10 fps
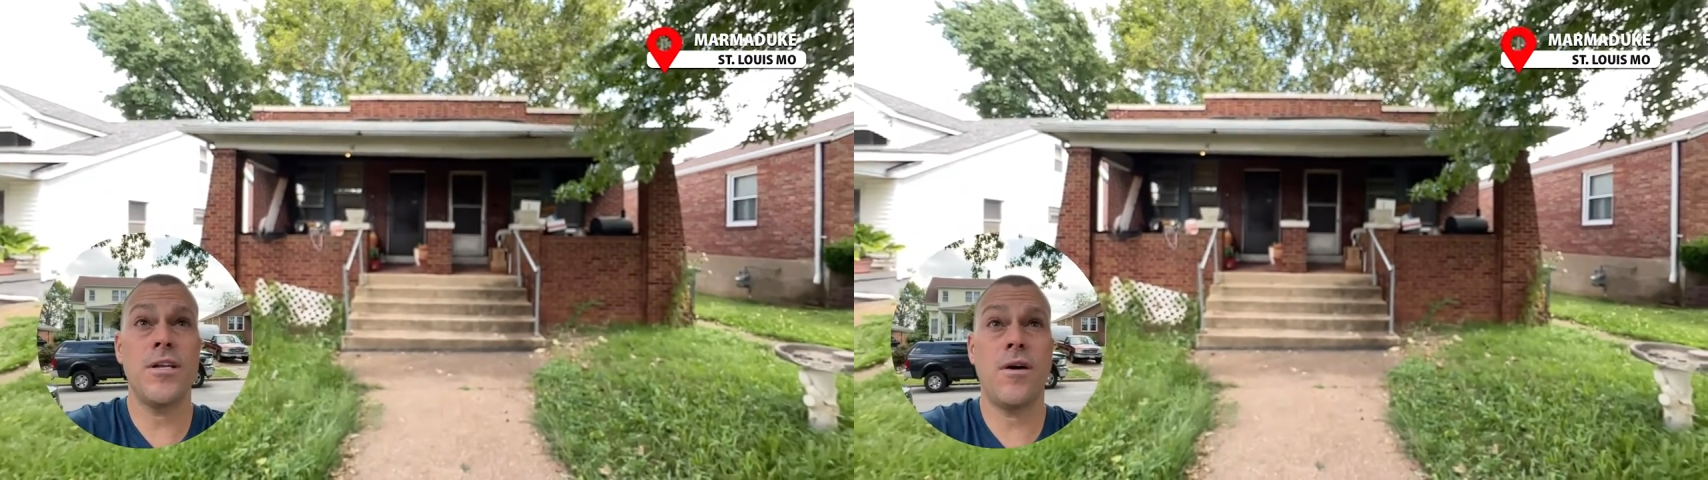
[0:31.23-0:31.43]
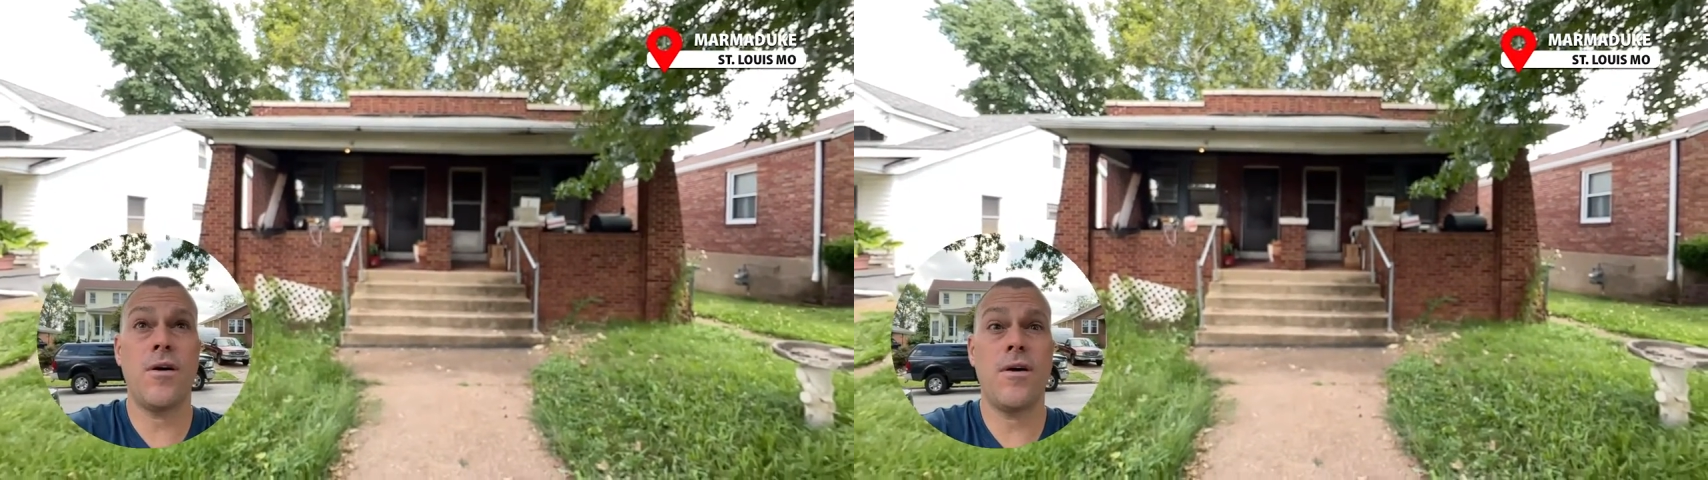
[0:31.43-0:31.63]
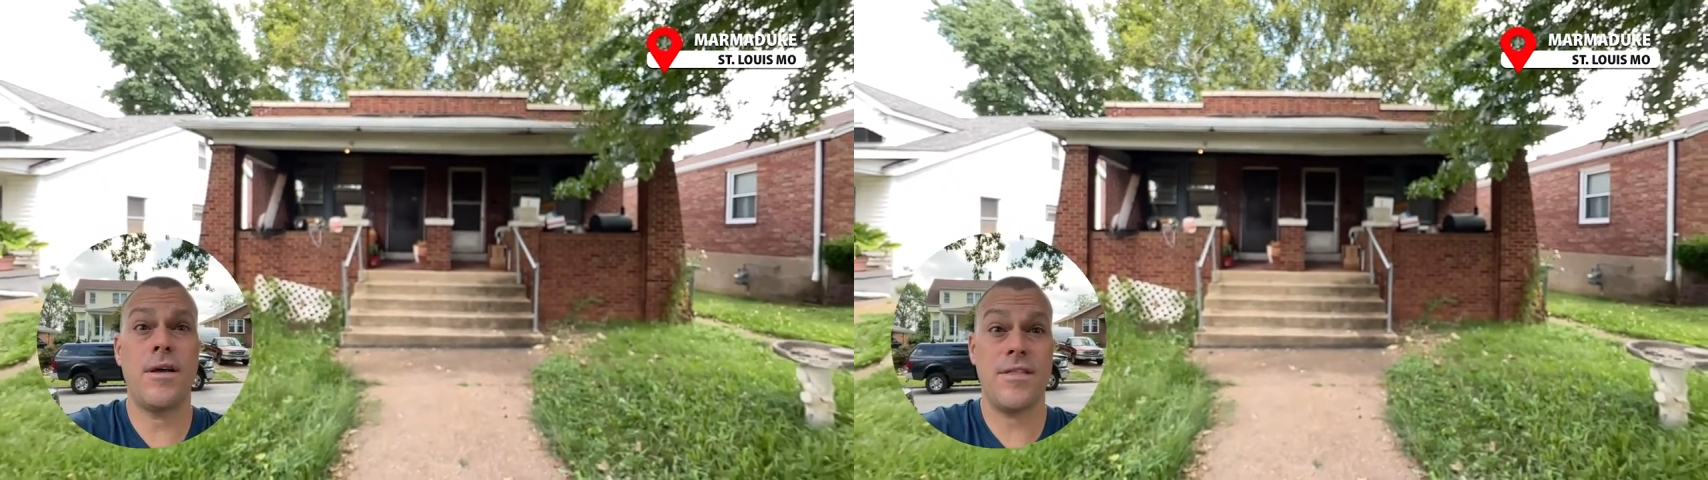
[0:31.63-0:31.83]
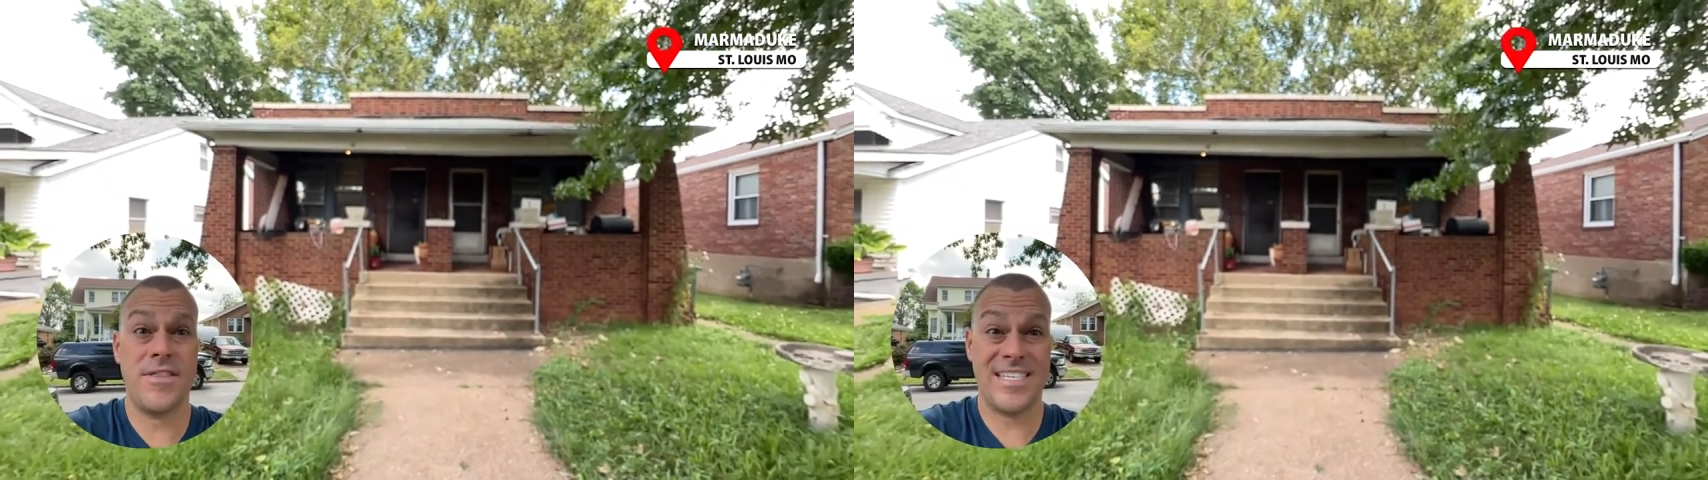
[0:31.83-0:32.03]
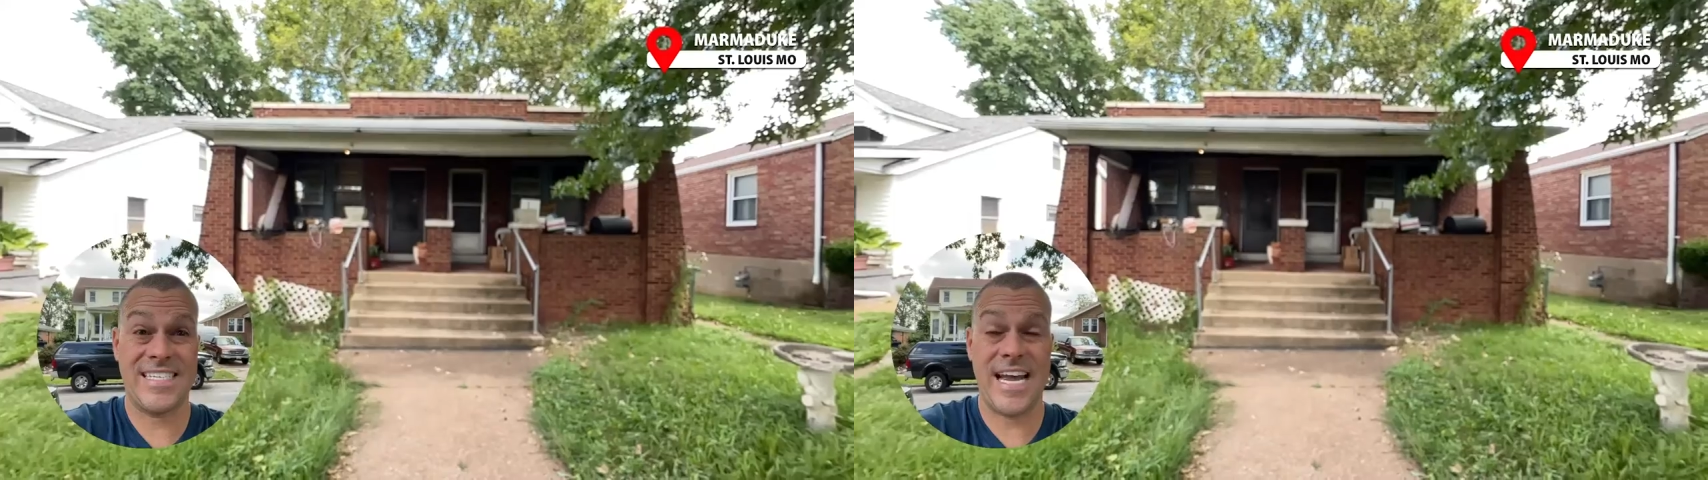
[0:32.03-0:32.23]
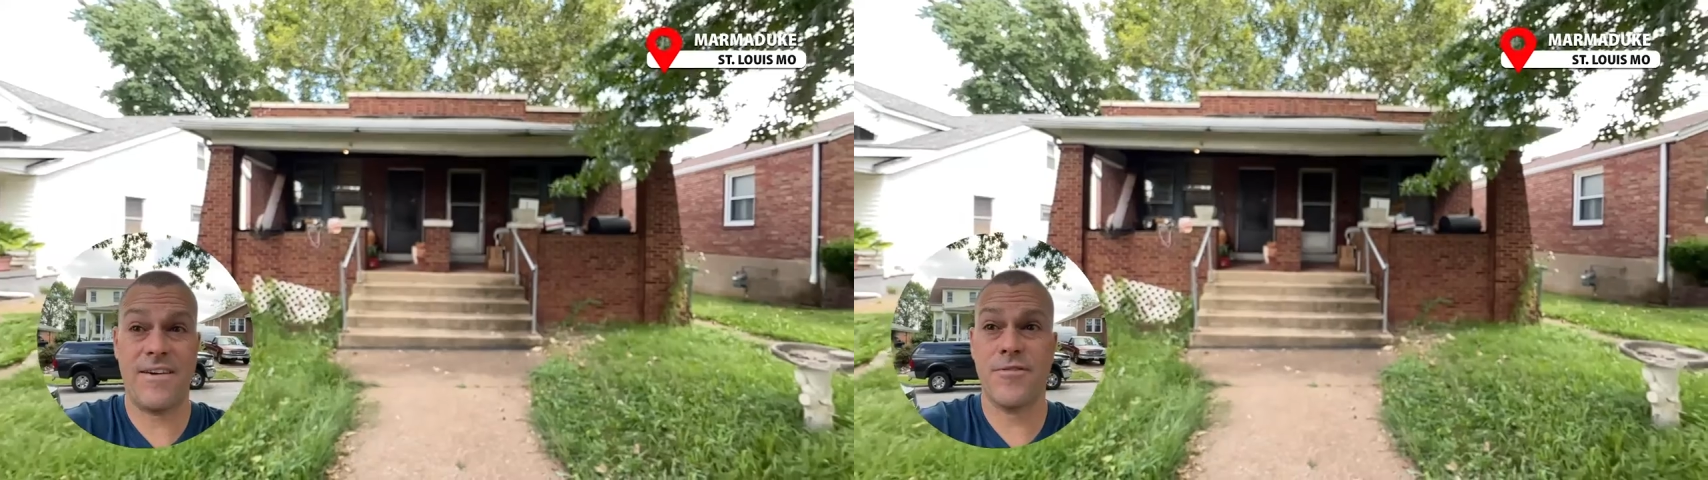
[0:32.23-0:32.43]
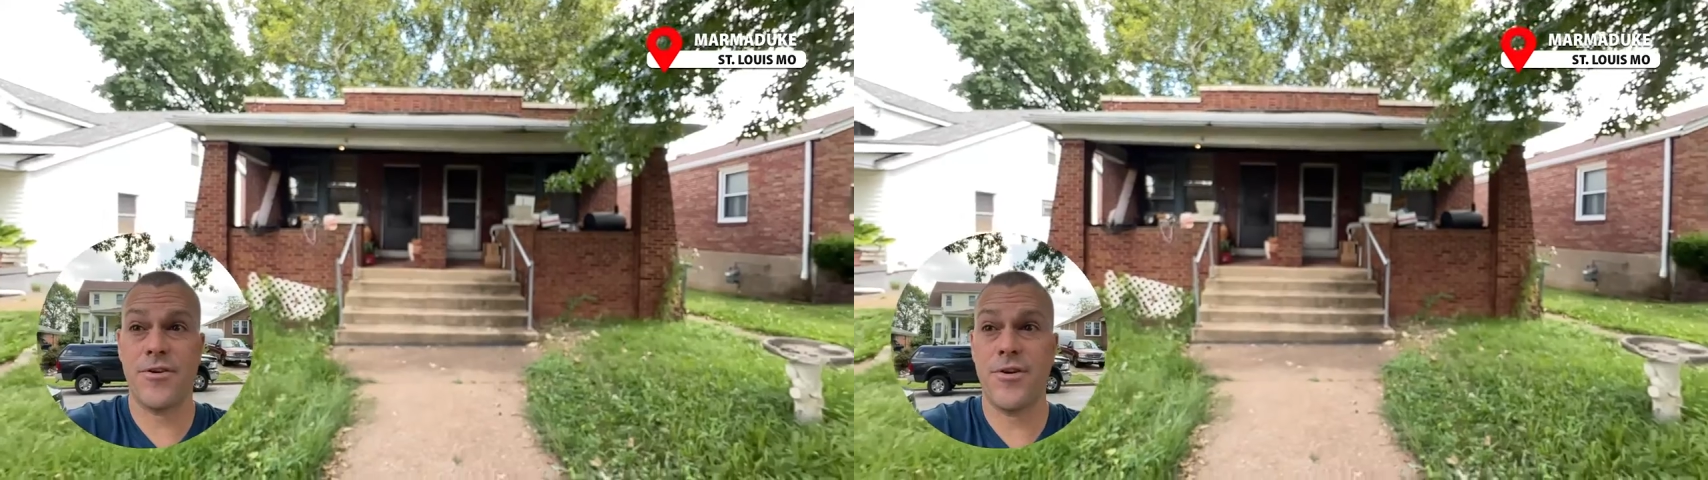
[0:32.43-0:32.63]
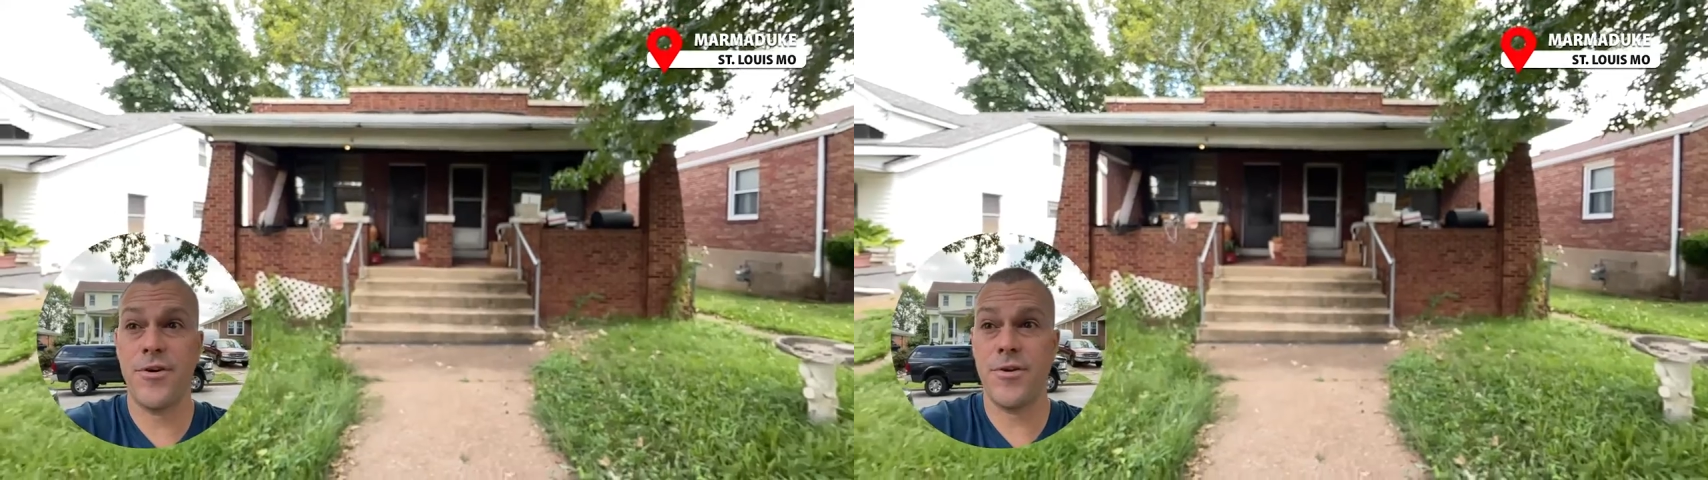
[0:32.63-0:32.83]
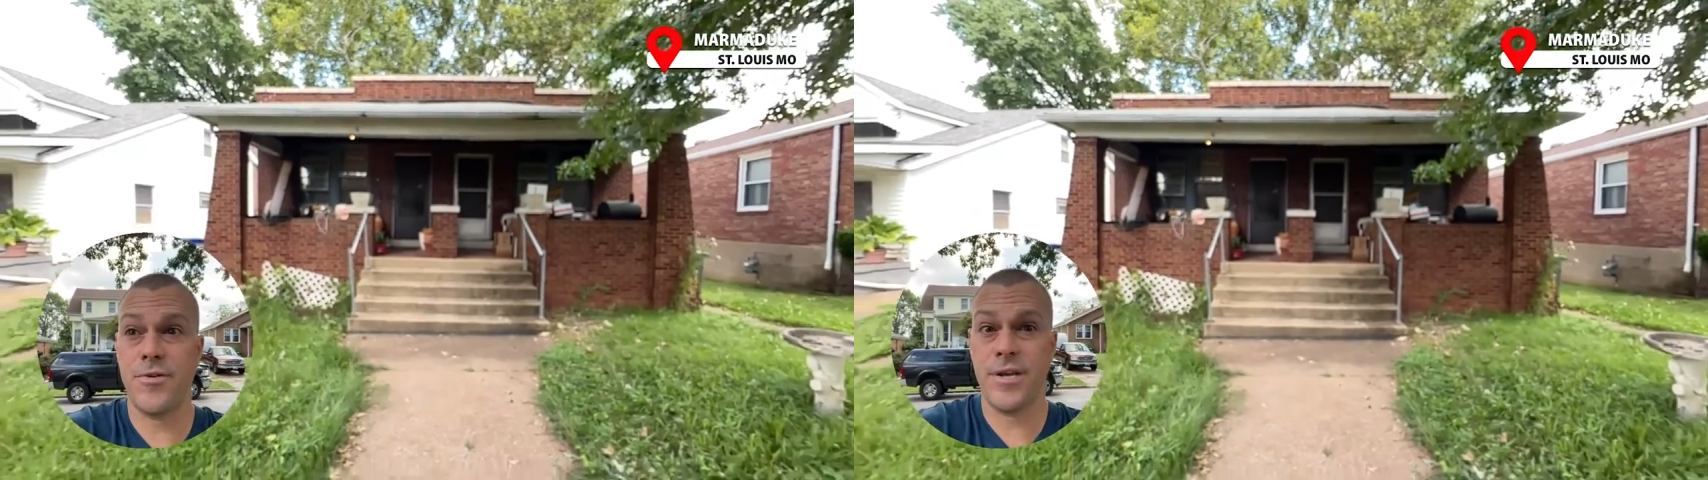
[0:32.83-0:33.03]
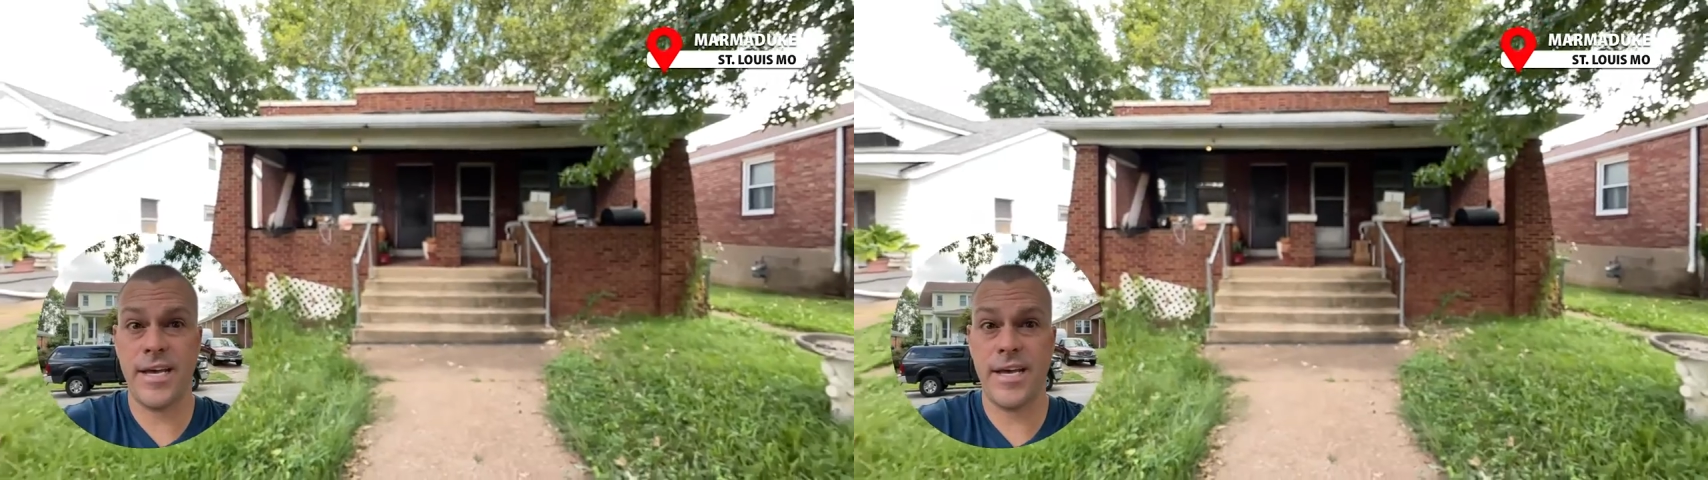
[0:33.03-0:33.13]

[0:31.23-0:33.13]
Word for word: on this afternoon,